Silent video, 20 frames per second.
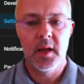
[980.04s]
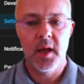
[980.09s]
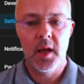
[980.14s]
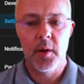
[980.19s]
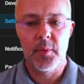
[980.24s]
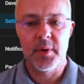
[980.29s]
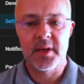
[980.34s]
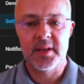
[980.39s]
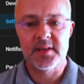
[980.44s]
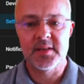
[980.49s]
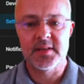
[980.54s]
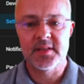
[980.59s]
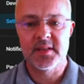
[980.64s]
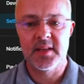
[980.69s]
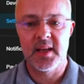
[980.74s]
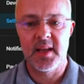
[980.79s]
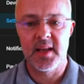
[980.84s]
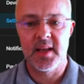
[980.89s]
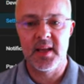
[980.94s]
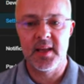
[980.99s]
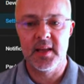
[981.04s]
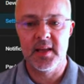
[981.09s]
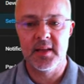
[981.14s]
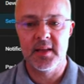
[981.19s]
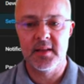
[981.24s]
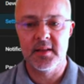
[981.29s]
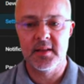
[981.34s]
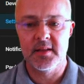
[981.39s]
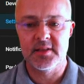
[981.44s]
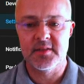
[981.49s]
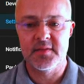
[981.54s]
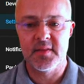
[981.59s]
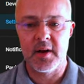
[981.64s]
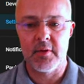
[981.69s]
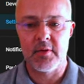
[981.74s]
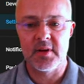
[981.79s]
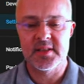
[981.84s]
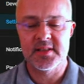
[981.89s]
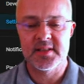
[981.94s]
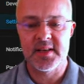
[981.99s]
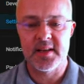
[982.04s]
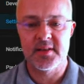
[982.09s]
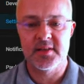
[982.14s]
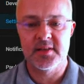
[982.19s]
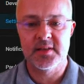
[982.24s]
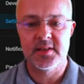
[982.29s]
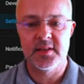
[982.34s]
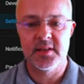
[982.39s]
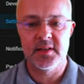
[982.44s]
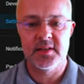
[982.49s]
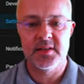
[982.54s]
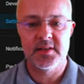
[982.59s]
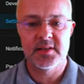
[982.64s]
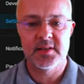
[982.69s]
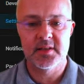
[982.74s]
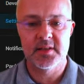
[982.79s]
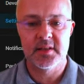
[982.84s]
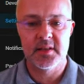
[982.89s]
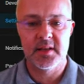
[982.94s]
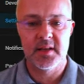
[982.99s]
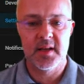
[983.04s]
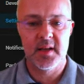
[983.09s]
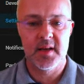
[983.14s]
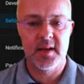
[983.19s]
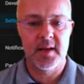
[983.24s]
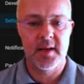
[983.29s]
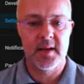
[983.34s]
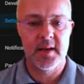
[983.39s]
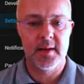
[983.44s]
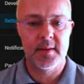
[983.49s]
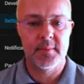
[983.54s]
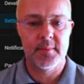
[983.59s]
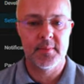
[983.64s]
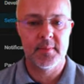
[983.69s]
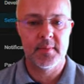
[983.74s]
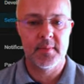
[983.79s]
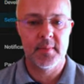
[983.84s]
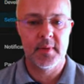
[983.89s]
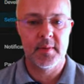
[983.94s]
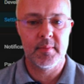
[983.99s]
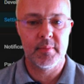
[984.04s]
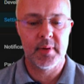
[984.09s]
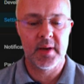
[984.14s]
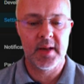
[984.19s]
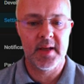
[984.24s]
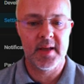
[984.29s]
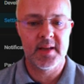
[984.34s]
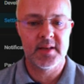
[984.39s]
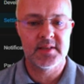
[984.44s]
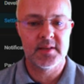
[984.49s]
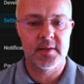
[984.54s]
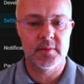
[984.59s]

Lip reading: and we can see there's various sensors in place.